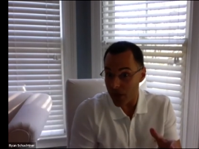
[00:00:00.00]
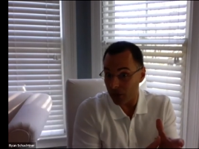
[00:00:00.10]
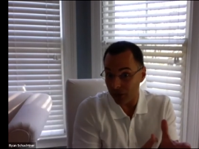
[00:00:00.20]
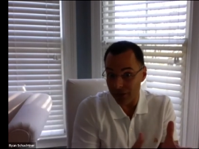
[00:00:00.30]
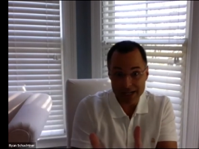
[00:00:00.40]

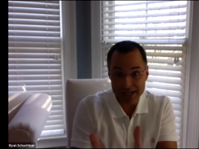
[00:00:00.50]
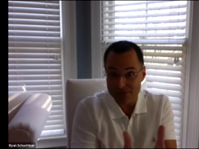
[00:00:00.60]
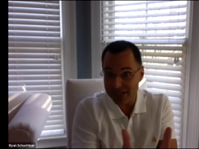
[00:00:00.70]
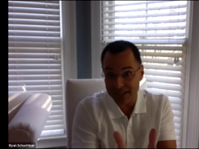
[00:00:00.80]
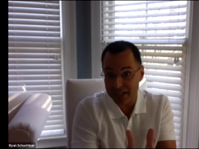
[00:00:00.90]
lot of
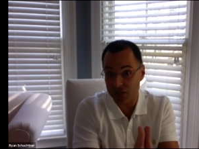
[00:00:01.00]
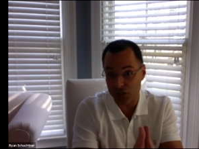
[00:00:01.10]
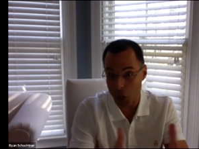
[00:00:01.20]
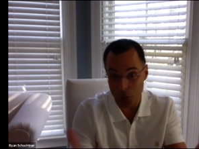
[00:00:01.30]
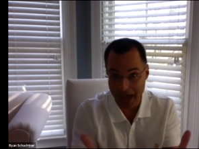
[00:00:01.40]
these kids
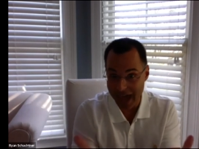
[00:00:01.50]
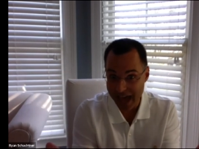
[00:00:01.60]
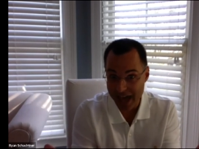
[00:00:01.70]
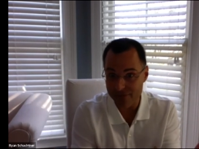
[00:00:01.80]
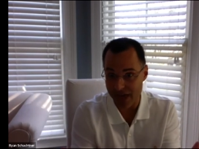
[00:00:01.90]
don't
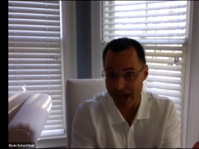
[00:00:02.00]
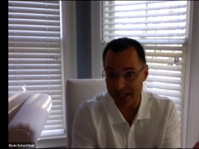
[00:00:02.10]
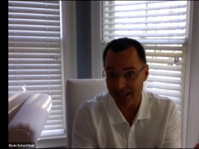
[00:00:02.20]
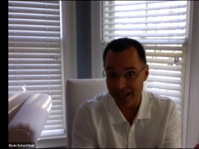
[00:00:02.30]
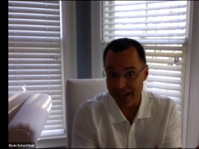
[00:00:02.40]
have that.
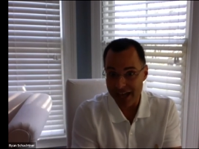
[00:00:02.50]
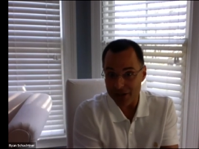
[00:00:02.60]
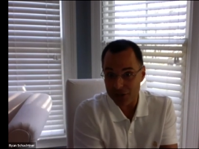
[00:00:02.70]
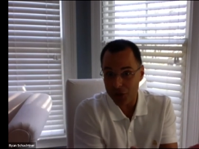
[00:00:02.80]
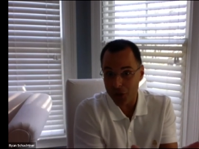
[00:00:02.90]

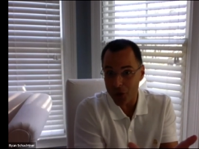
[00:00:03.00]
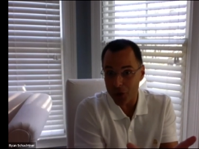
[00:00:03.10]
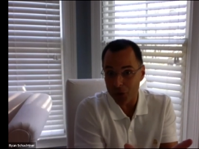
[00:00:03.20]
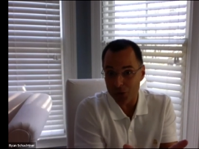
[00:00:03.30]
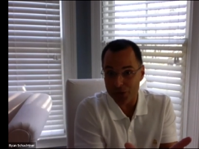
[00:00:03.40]
And
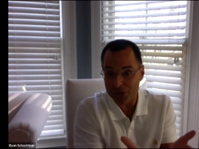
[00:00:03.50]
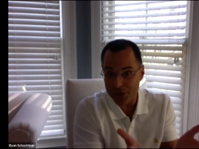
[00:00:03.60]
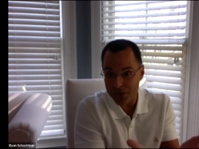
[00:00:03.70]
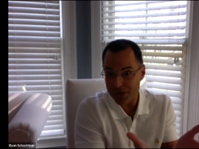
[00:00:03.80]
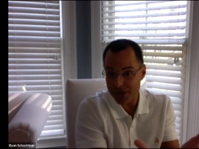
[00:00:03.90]
so
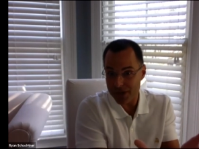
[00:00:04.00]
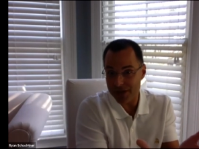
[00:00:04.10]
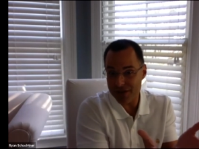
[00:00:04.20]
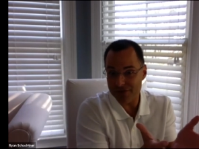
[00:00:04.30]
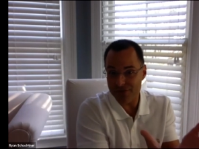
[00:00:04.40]
the
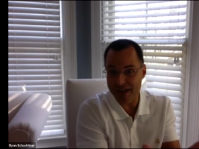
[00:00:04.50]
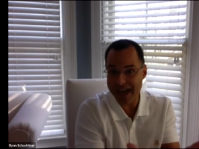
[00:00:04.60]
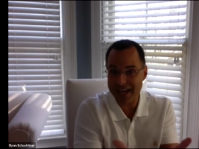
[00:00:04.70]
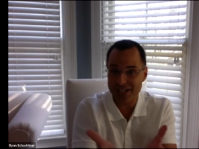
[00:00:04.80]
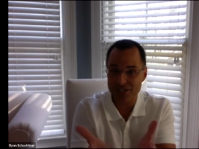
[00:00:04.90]

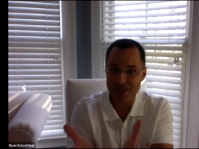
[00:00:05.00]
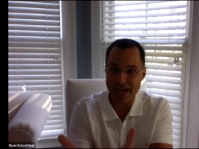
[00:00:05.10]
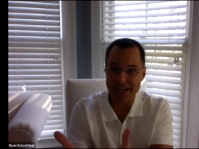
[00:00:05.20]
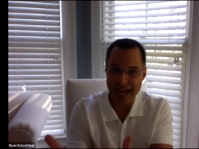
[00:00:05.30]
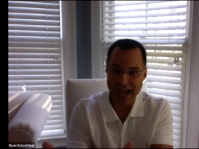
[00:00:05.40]
advantage
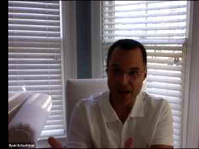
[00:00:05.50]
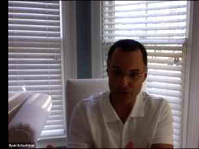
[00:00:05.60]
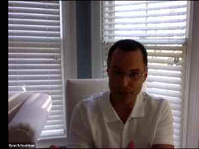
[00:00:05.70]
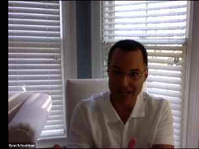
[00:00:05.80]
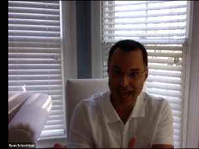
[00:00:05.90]
that an
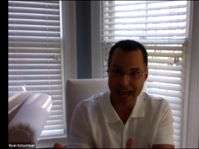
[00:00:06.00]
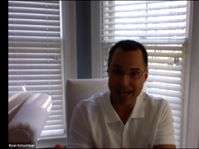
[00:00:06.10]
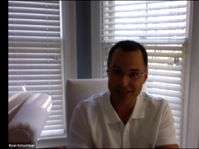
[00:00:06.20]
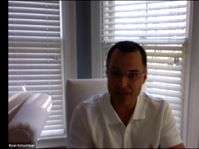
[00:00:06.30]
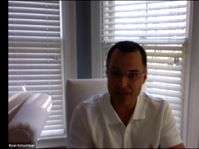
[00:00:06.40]
athlete
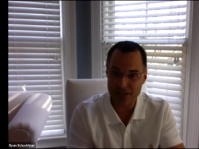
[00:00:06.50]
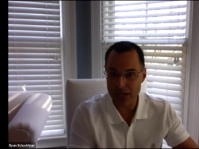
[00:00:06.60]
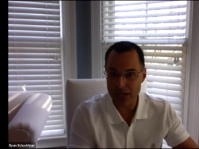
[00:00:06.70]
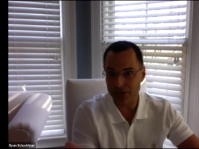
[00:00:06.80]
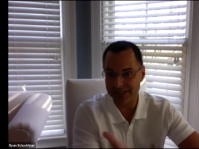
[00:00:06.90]
has to
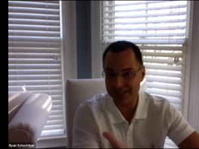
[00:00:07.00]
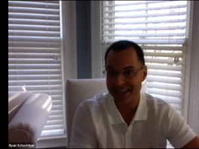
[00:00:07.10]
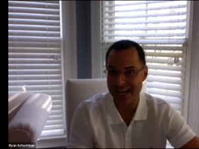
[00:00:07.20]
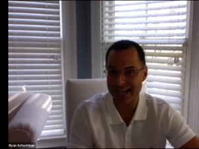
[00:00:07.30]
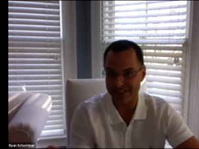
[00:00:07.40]
be able to
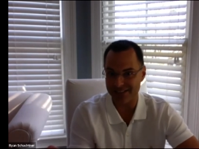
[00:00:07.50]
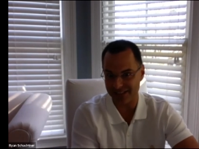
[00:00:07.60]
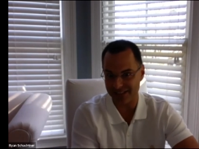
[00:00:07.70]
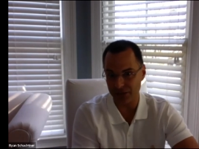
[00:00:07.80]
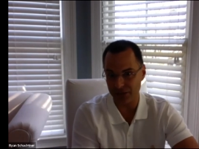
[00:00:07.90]
take that
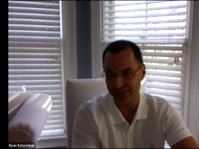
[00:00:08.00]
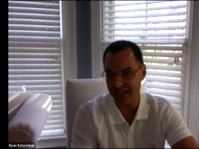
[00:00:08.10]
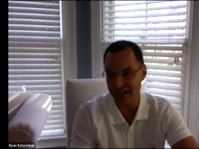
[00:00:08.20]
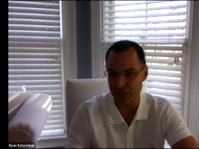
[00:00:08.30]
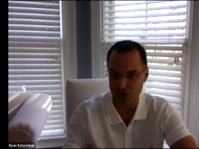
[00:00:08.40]
skill
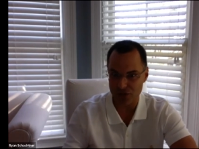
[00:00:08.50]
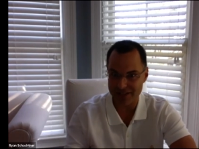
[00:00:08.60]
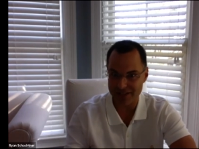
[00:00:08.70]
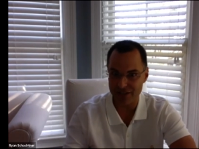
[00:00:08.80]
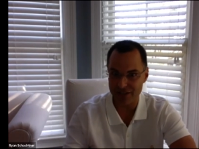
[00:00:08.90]
set and
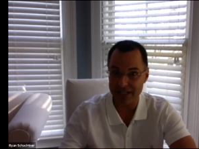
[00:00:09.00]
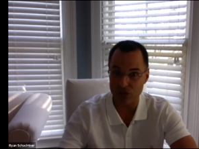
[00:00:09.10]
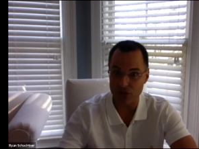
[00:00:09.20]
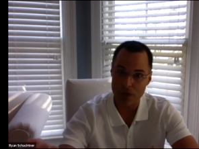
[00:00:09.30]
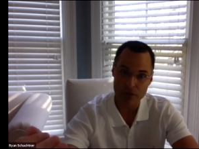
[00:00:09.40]
translate
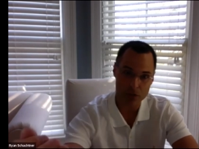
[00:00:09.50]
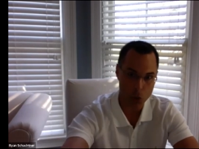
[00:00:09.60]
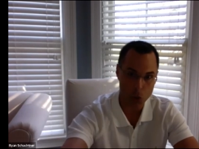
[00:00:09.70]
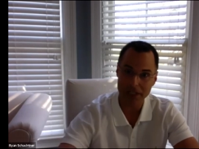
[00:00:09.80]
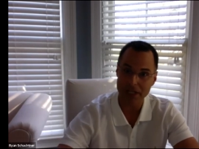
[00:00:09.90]
it to whether
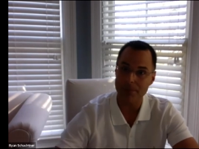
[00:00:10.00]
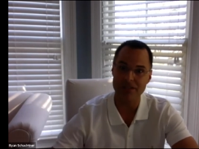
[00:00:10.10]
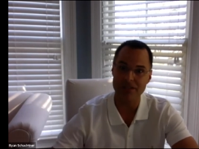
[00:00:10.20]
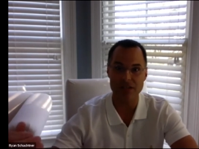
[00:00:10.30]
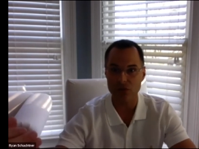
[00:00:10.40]
it's owning a
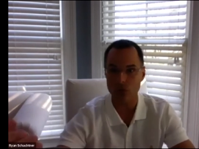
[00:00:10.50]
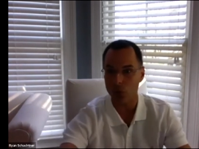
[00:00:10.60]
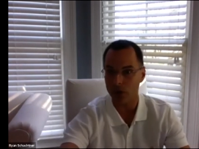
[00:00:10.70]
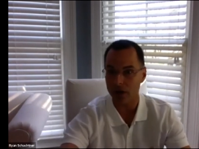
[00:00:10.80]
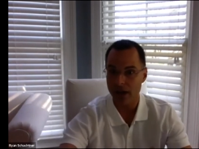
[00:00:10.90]
business
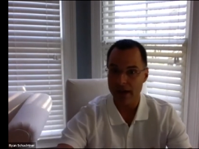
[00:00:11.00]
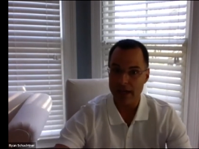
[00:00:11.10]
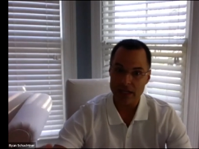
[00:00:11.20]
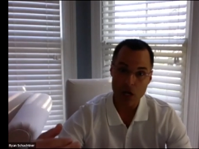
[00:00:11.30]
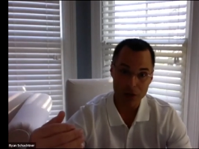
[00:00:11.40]
or
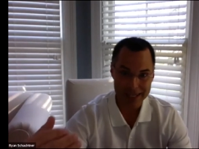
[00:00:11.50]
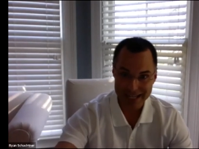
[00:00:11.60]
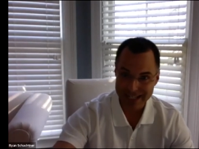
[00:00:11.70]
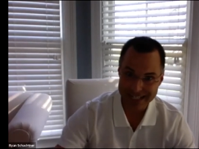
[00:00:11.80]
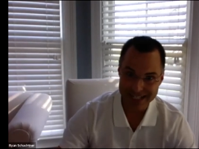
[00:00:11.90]

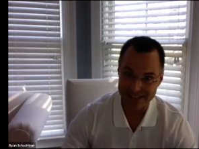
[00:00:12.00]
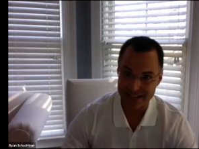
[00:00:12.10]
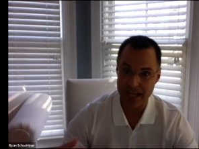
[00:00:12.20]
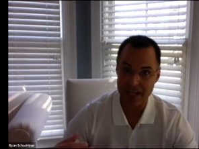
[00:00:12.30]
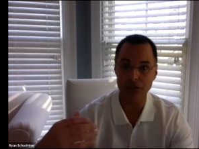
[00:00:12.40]
getting into
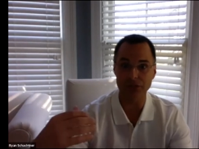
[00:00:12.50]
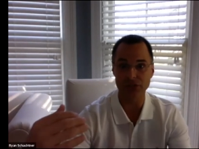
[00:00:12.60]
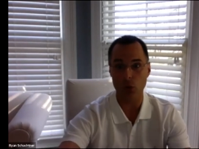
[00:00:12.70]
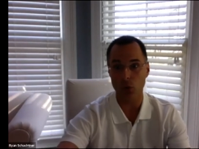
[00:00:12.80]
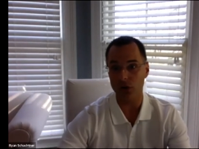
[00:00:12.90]

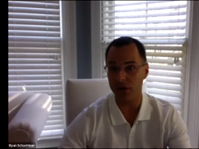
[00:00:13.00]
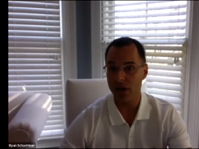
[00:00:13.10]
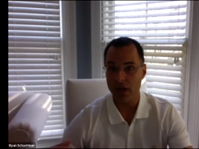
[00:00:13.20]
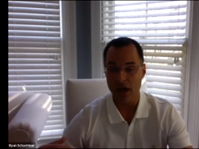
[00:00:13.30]
sales or